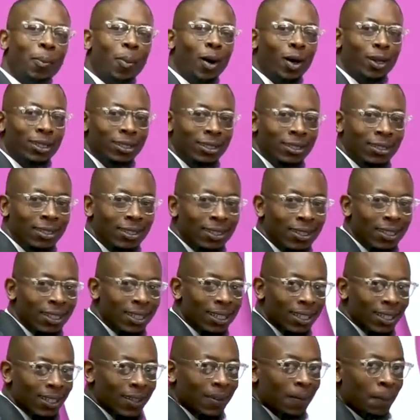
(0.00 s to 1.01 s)
about?
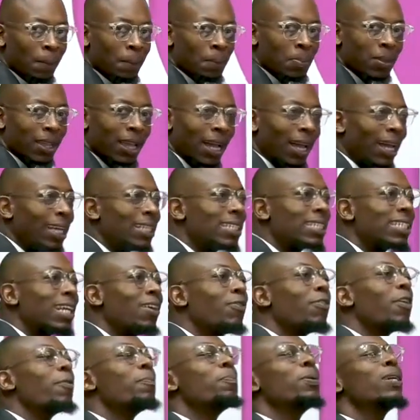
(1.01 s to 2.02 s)
I serve a